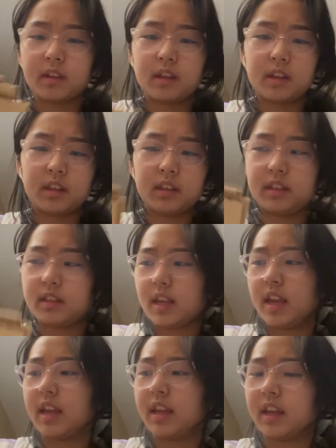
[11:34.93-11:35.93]
Let's
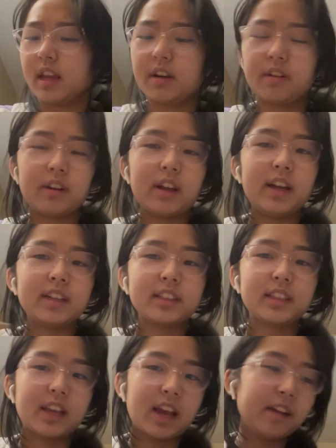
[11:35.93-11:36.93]
say, I don't
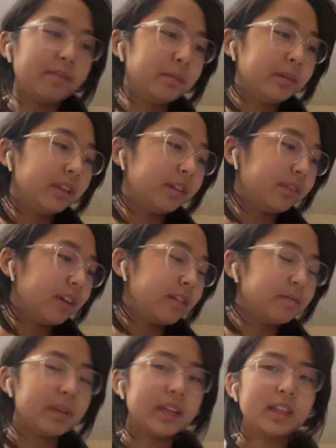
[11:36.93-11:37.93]
actually have more than
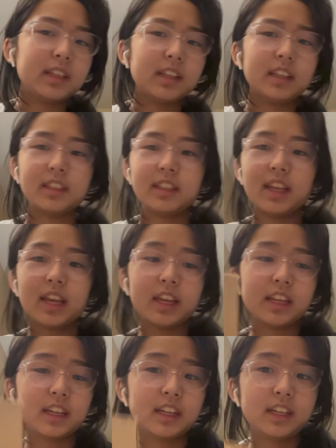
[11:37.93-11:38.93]
5 bags. Let's say,
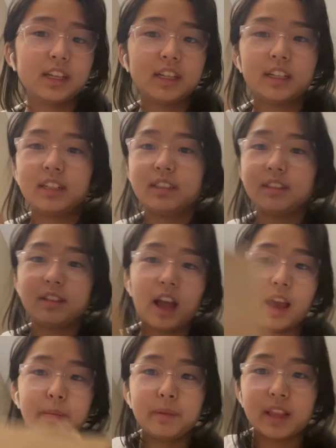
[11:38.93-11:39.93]

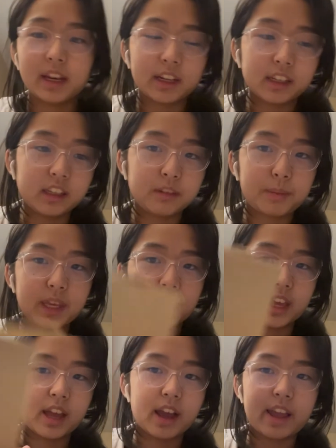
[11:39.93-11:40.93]
hypothetically
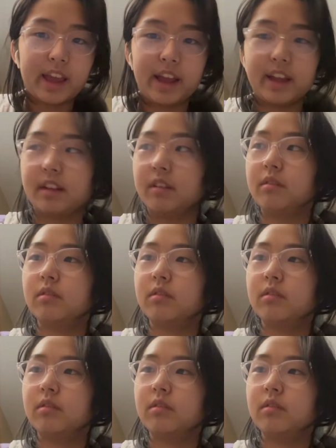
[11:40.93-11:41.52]
speaking, I had,